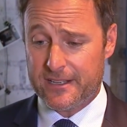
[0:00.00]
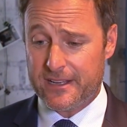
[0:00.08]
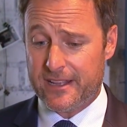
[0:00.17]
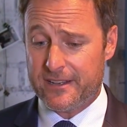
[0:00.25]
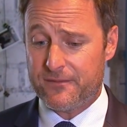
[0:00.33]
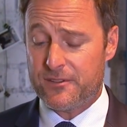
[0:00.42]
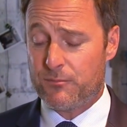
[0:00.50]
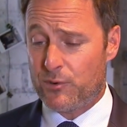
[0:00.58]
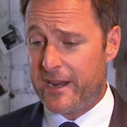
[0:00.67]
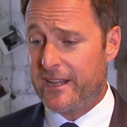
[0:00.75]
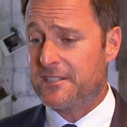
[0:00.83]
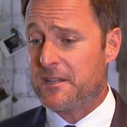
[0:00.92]
and and to
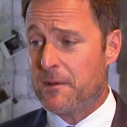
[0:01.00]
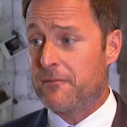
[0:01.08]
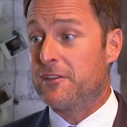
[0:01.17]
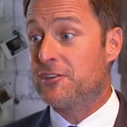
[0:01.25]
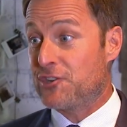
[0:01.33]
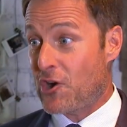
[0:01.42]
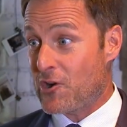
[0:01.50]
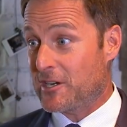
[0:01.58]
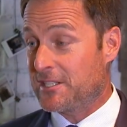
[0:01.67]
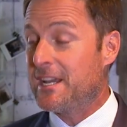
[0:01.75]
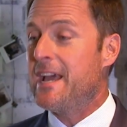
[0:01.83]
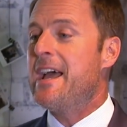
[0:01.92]
bring some of the sharks